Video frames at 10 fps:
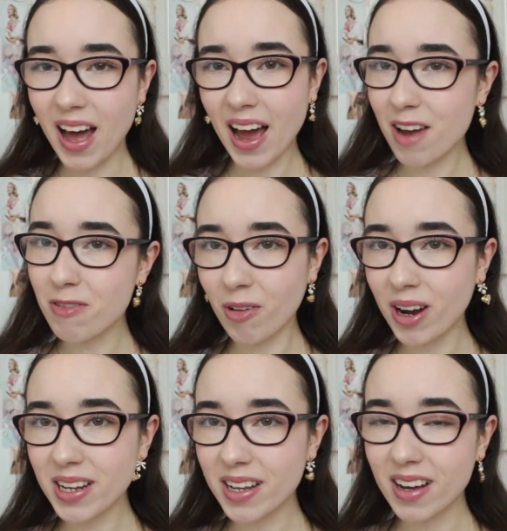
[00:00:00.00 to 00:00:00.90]
I have no
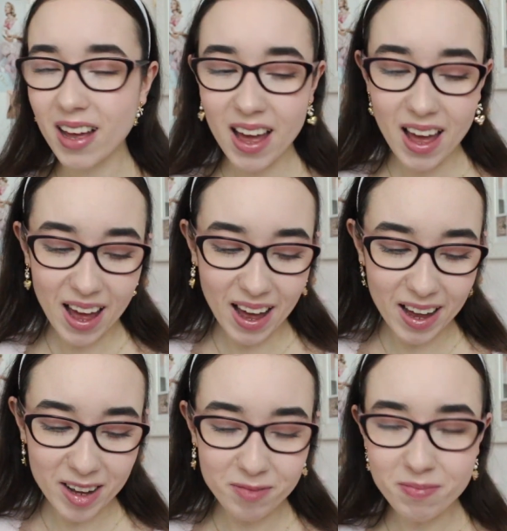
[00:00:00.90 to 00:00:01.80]
idea.
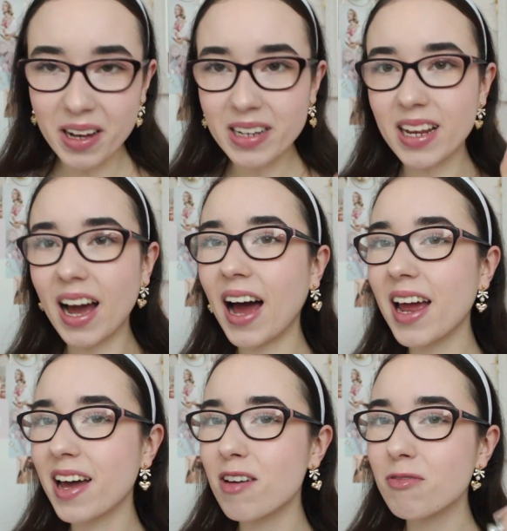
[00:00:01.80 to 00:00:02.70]
But yeah, I
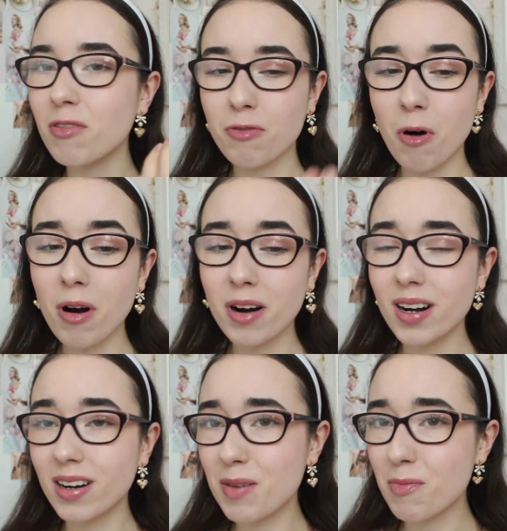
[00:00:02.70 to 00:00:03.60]
have
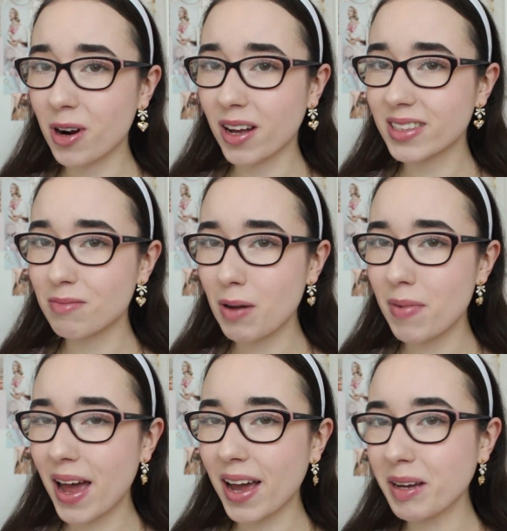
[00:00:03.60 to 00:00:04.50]
4 lip products in my
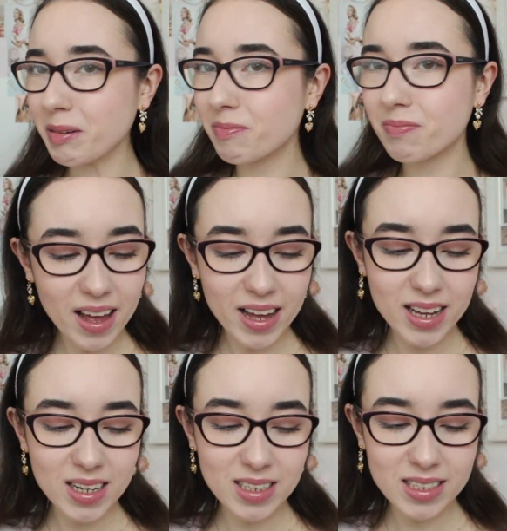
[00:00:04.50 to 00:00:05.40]
bag.
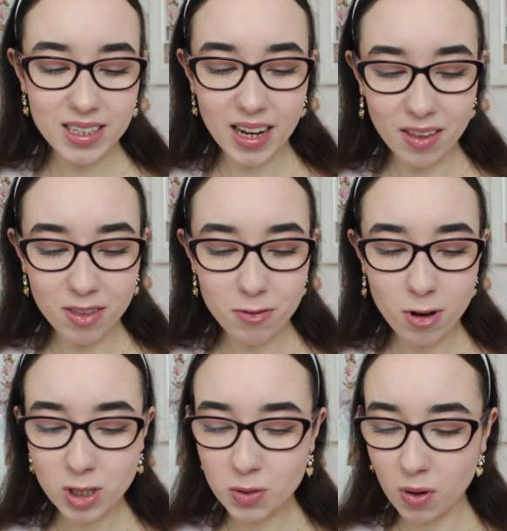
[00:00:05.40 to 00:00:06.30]
And yeah, the
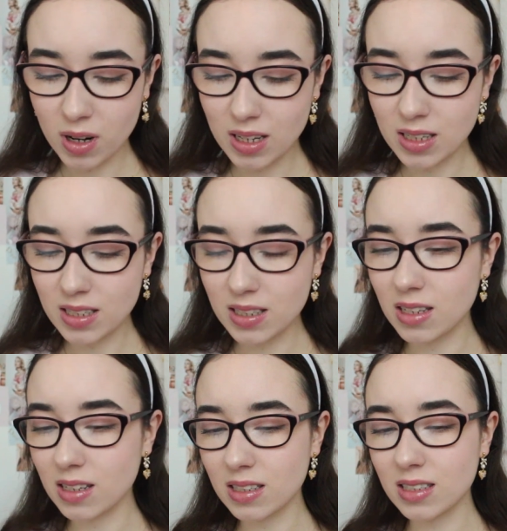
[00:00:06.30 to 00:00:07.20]
first one is
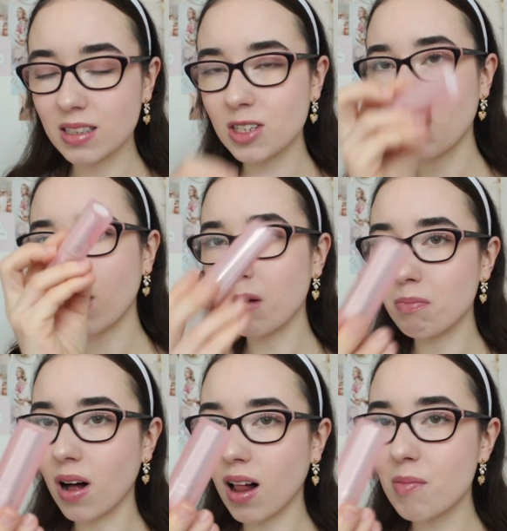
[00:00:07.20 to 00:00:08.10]
this Dior
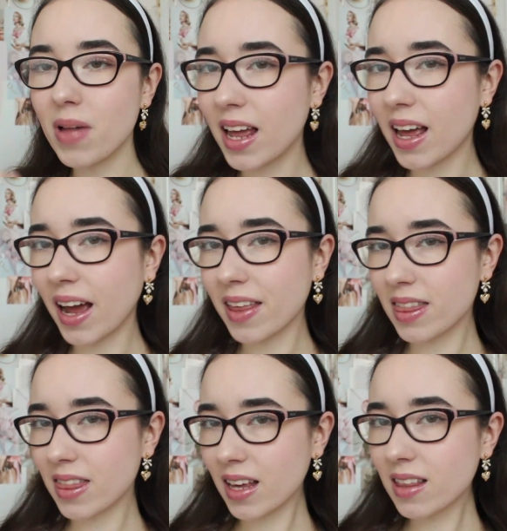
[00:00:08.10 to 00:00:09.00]
lip balm. I
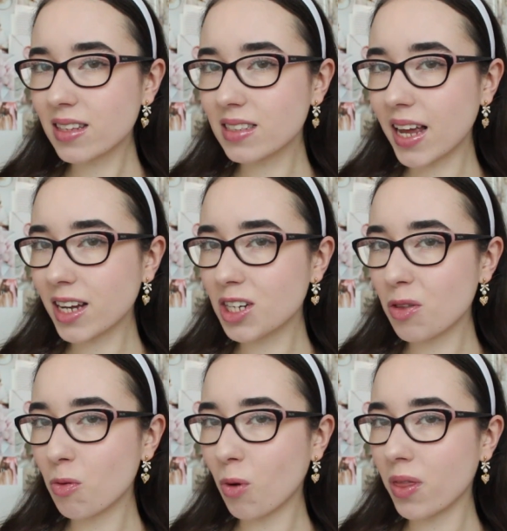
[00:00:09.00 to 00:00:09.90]
think this is
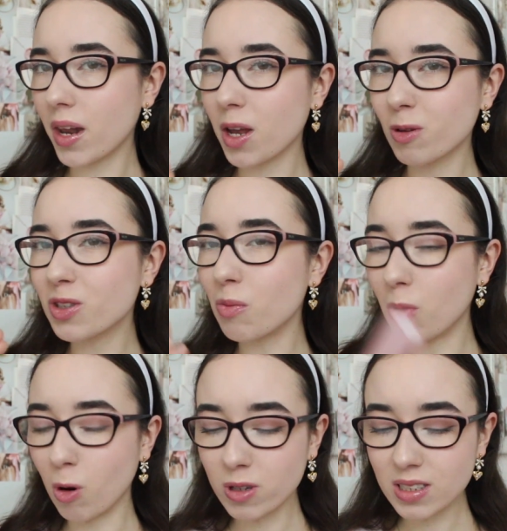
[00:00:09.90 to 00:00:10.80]
actually the one that I use the
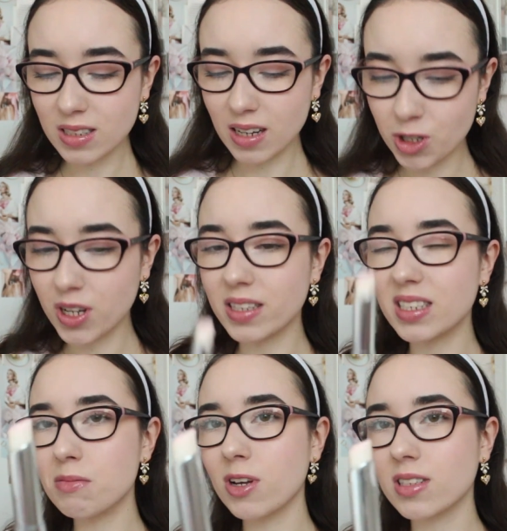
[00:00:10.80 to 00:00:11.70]
most, which you can
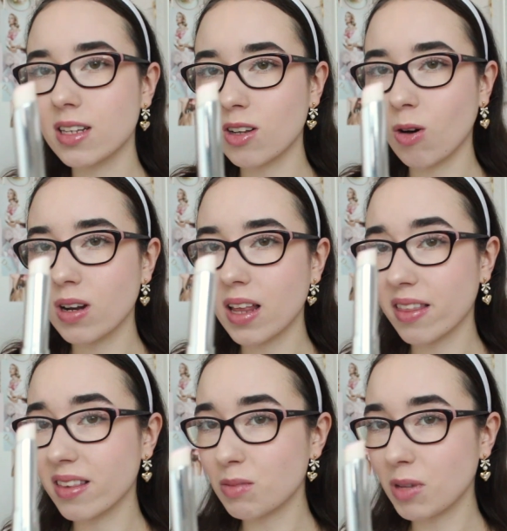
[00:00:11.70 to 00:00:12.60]
see because there's only
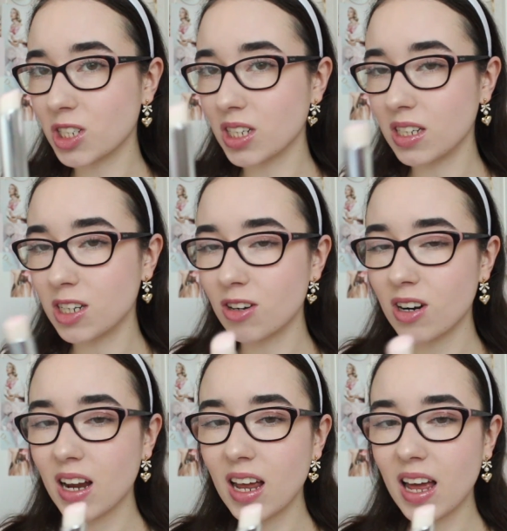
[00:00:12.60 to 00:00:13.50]
like this much in
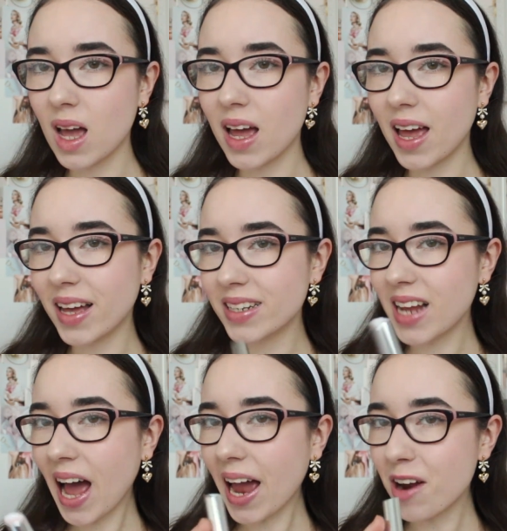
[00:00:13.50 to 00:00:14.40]
here. And
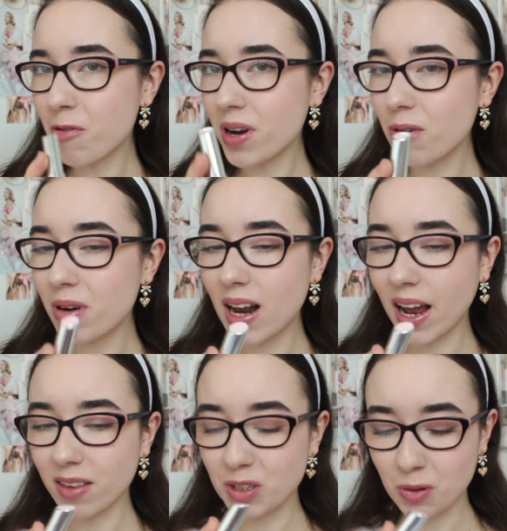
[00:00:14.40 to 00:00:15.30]
yeah, I really
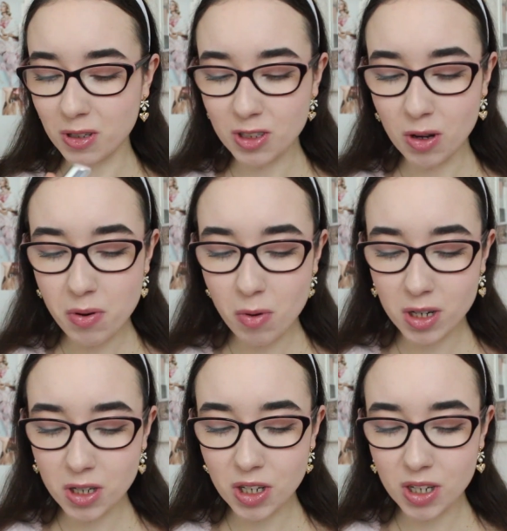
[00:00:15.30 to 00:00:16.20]
like this one. So if you
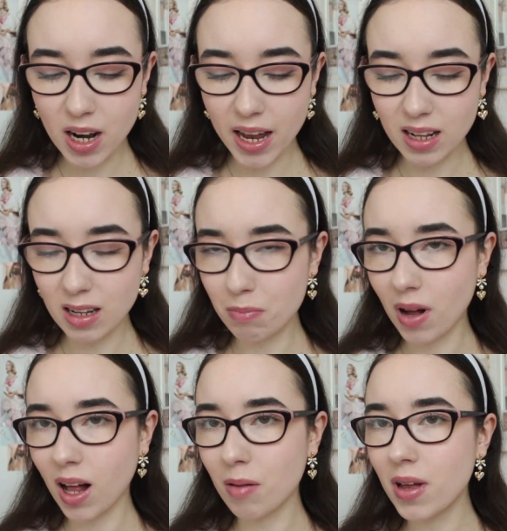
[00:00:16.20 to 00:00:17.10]
want a good like lip
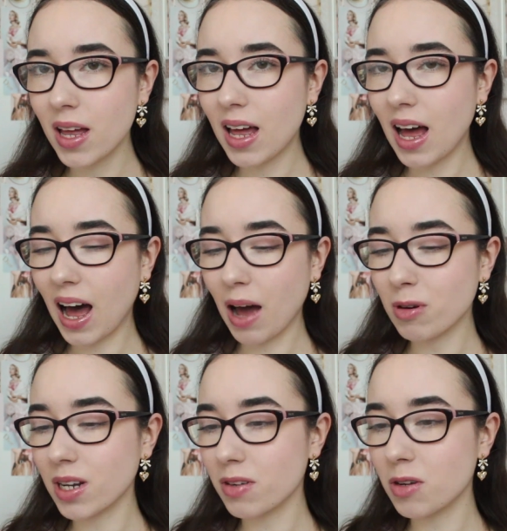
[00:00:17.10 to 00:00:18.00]
balm, I
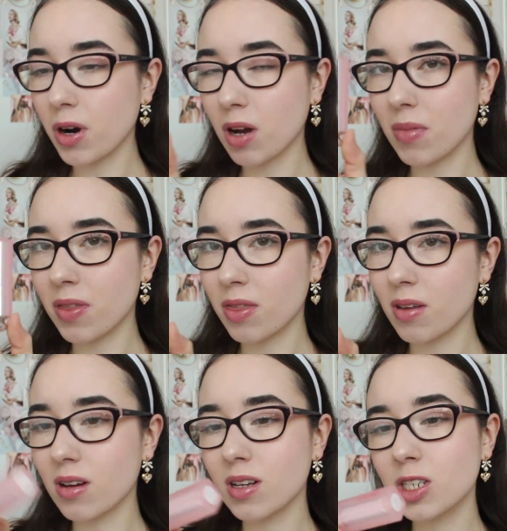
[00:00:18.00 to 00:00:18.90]
would definitely recommend
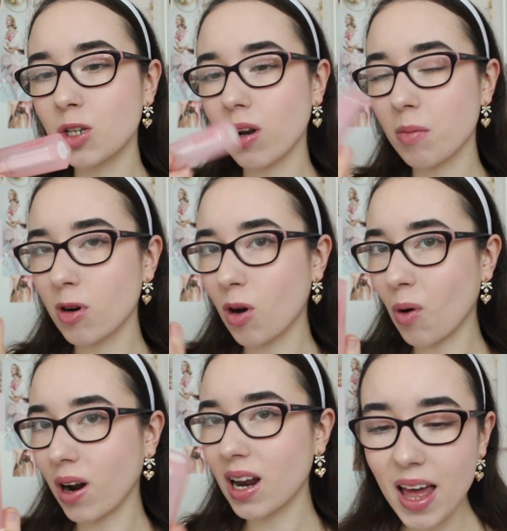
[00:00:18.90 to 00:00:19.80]
the Dior Lip Glow
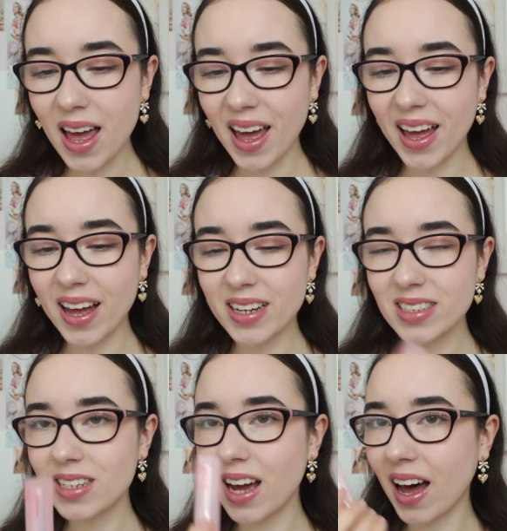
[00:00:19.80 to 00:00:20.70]
one.
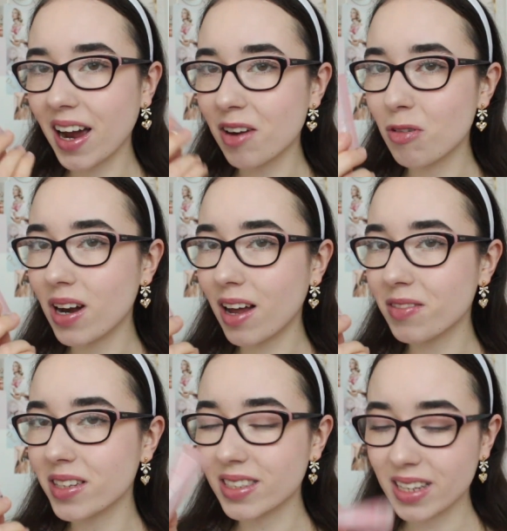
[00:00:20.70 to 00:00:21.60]
And yeah, I really love
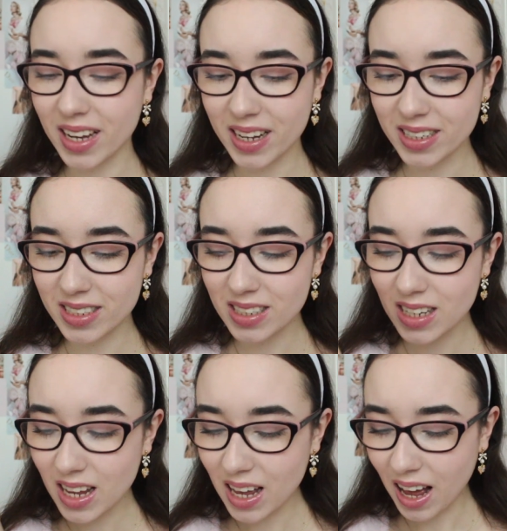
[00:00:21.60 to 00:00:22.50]
this, and
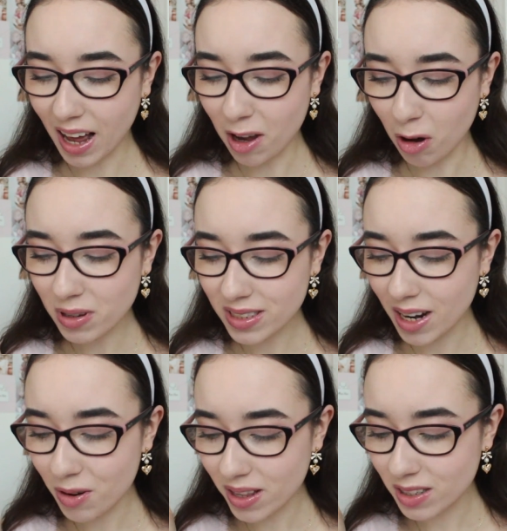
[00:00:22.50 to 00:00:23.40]
I always
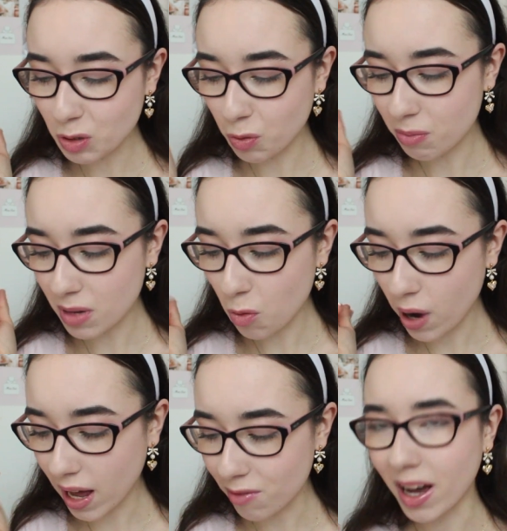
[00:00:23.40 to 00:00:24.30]
carry this with me
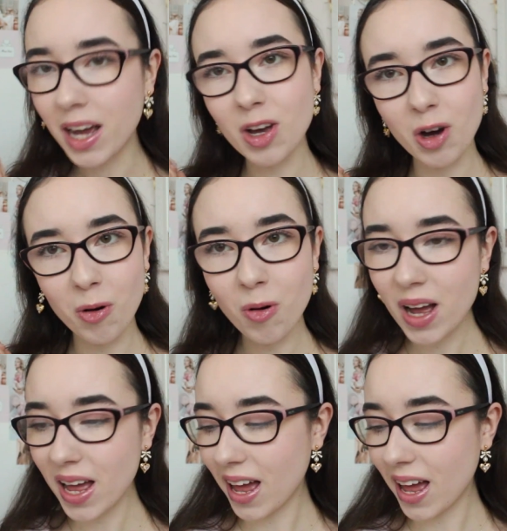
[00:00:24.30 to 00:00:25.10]
wherever I go.